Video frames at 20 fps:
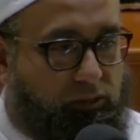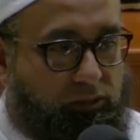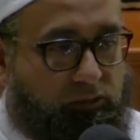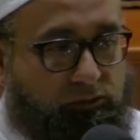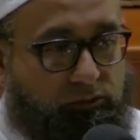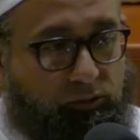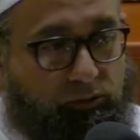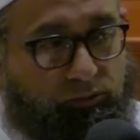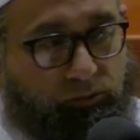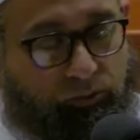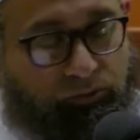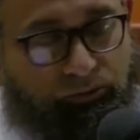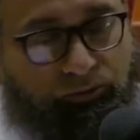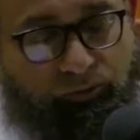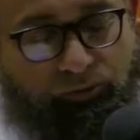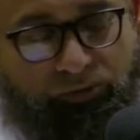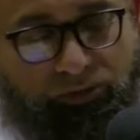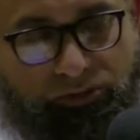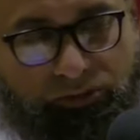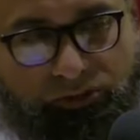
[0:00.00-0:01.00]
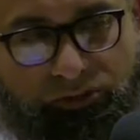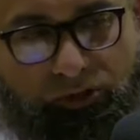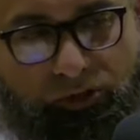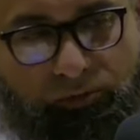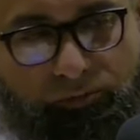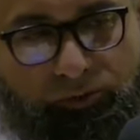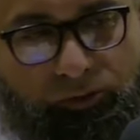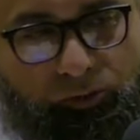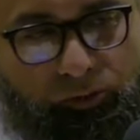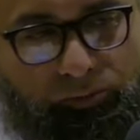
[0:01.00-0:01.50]
So those who
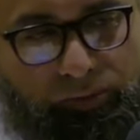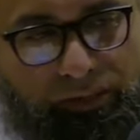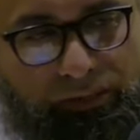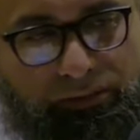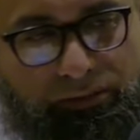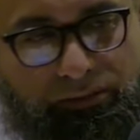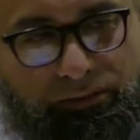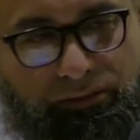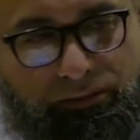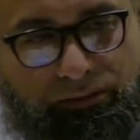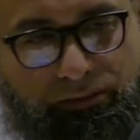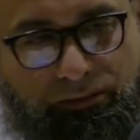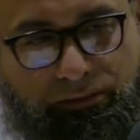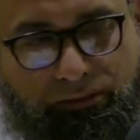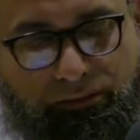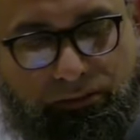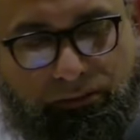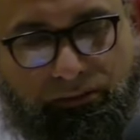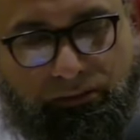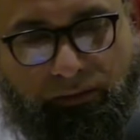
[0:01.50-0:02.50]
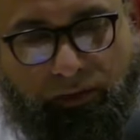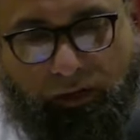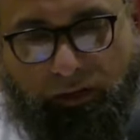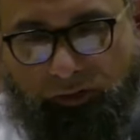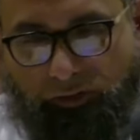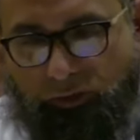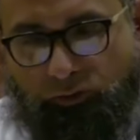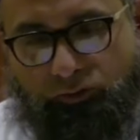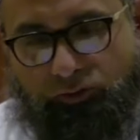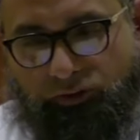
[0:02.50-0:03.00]
disturb humans are
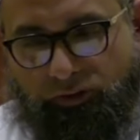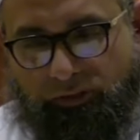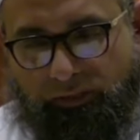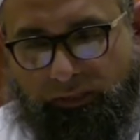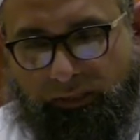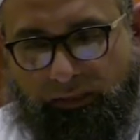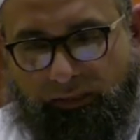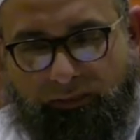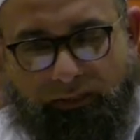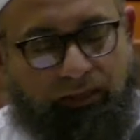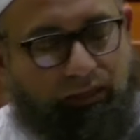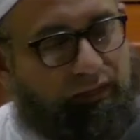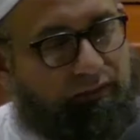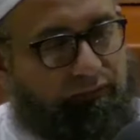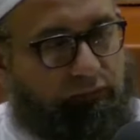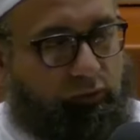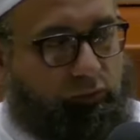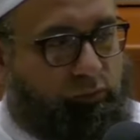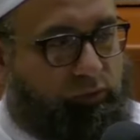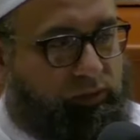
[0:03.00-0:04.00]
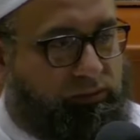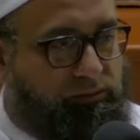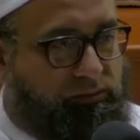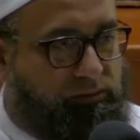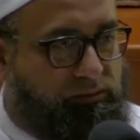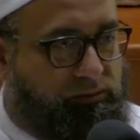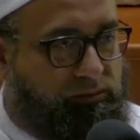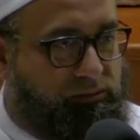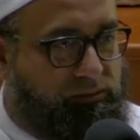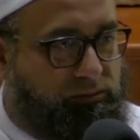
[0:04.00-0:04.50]
usually the evil
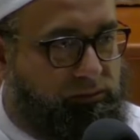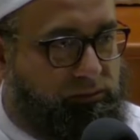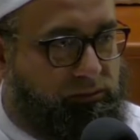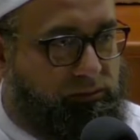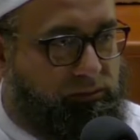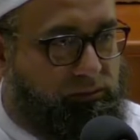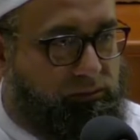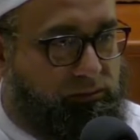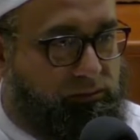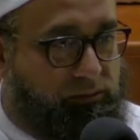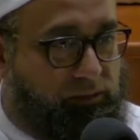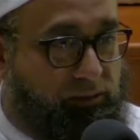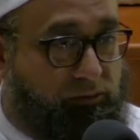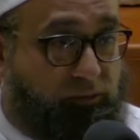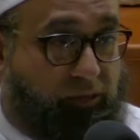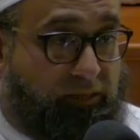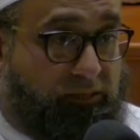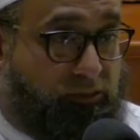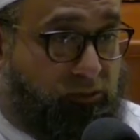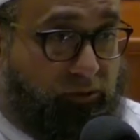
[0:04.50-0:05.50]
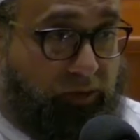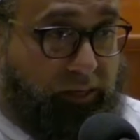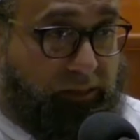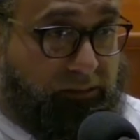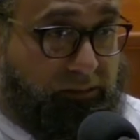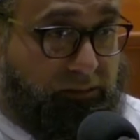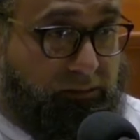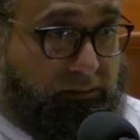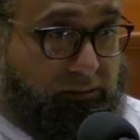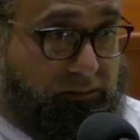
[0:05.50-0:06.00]
ones. They
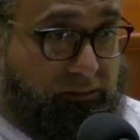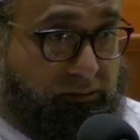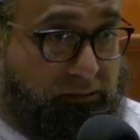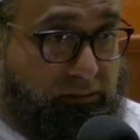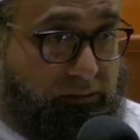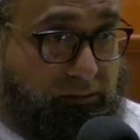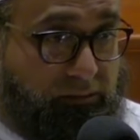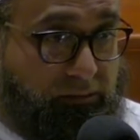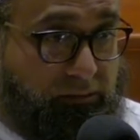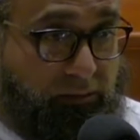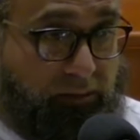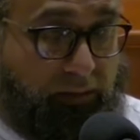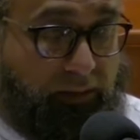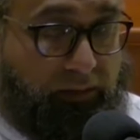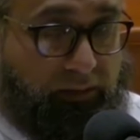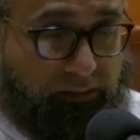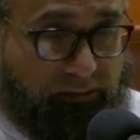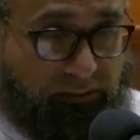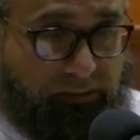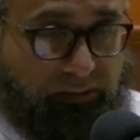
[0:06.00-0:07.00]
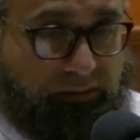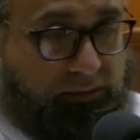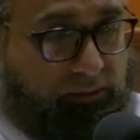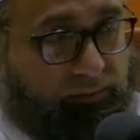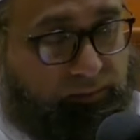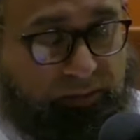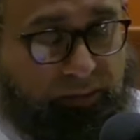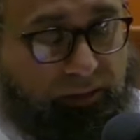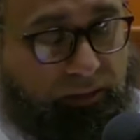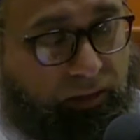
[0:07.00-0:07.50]
transgress. It's
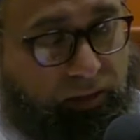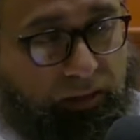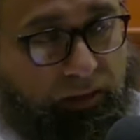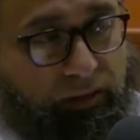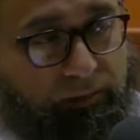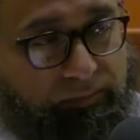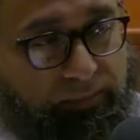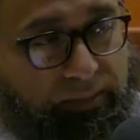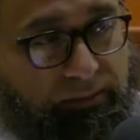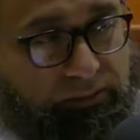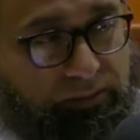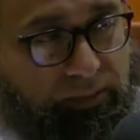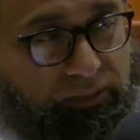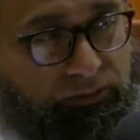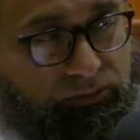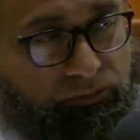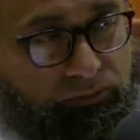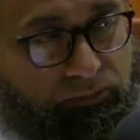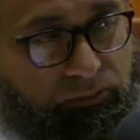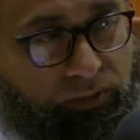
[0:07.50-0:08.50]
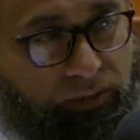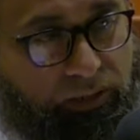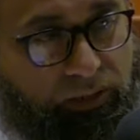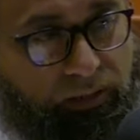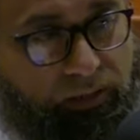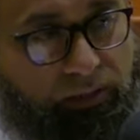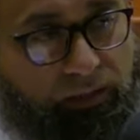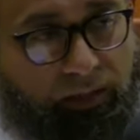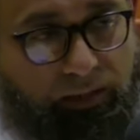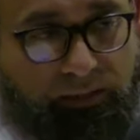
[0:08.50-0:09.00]
something haram that they do,
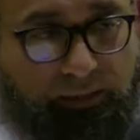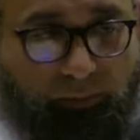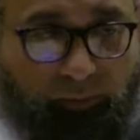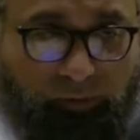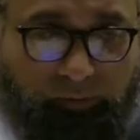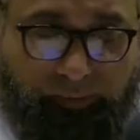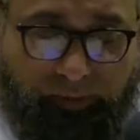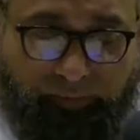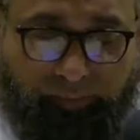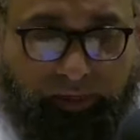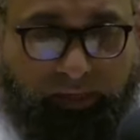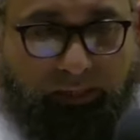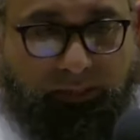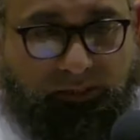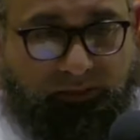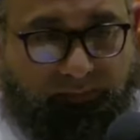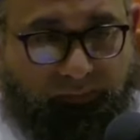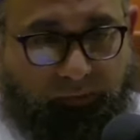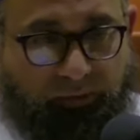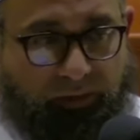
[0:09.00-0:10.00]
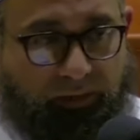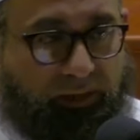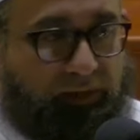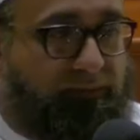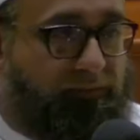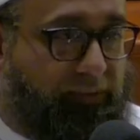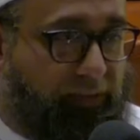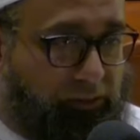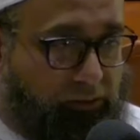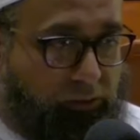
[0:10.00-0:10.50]
and they will be punished for it
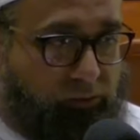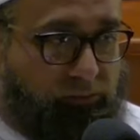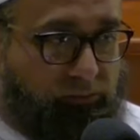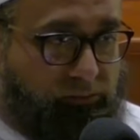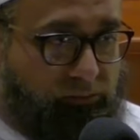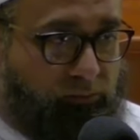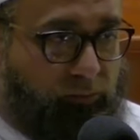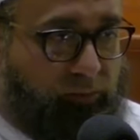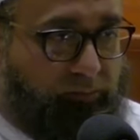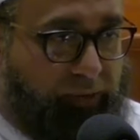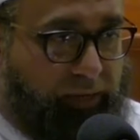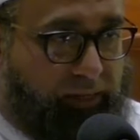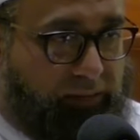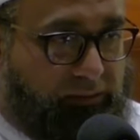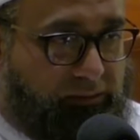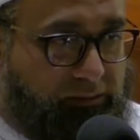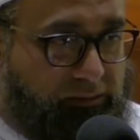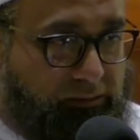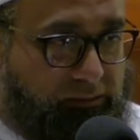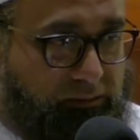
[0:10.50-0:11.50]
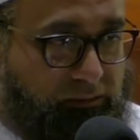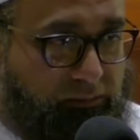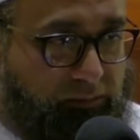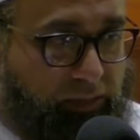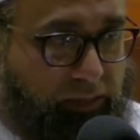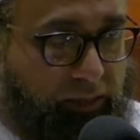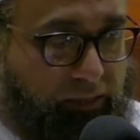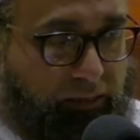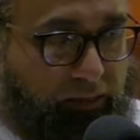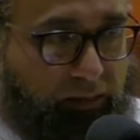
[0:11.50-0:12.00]
if they don't repent,
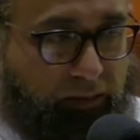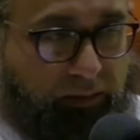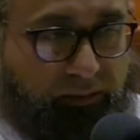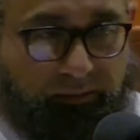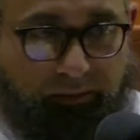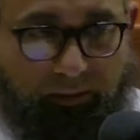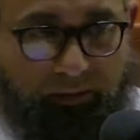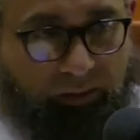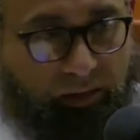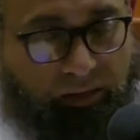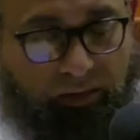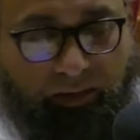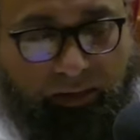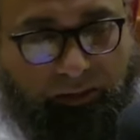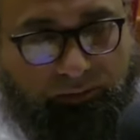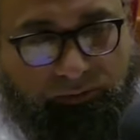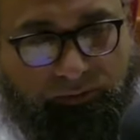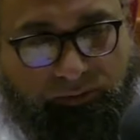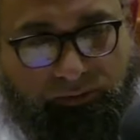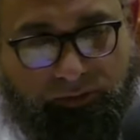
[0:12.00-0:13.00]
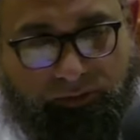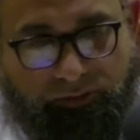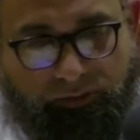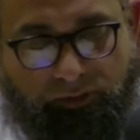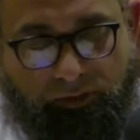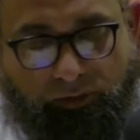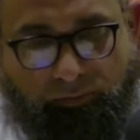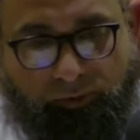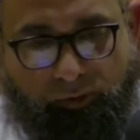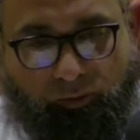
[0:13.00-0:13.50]
right? They're not allowed to
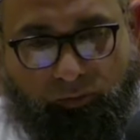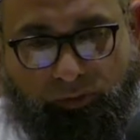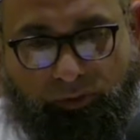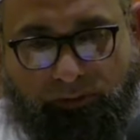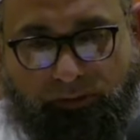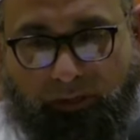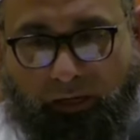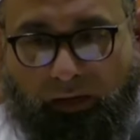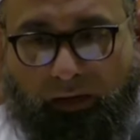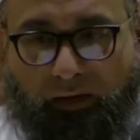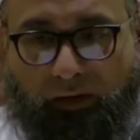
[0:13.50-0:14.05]
disturb humans.